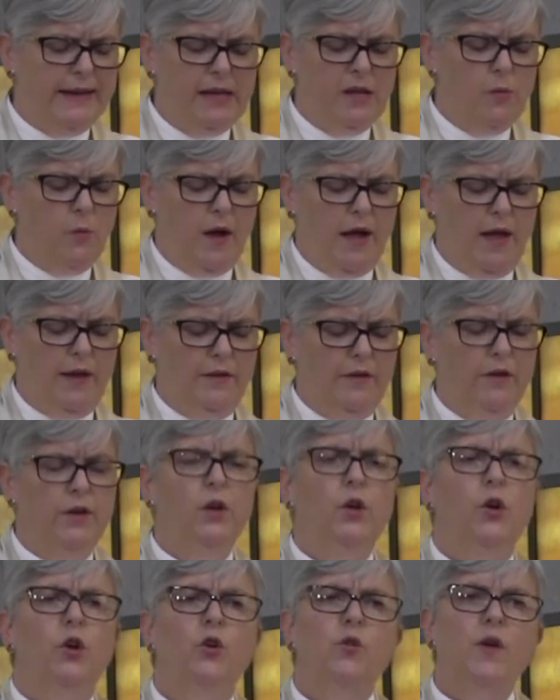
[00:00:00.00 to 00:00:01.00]

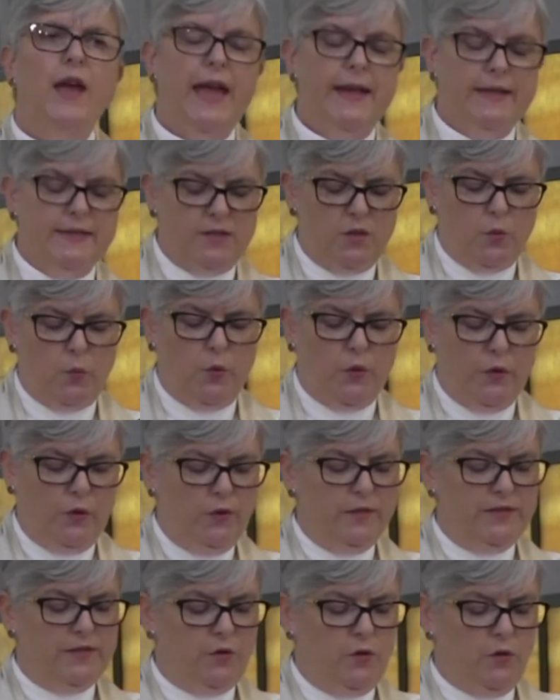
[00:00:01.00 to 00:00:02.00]
anyone who has the
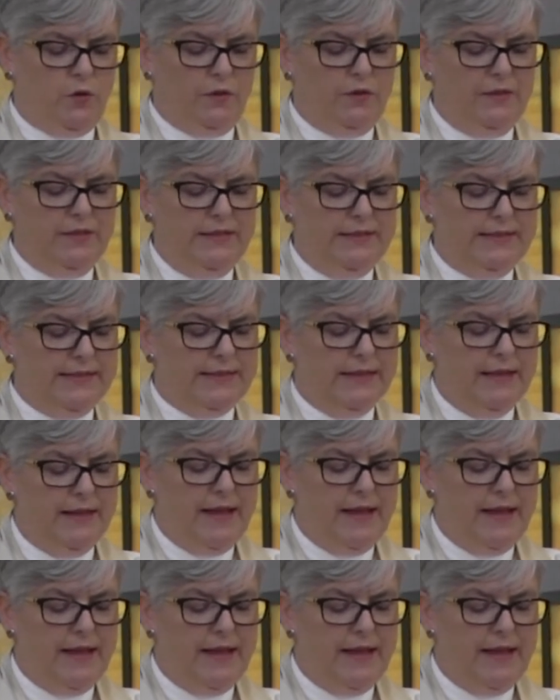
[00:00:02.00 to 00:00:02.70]
world's goods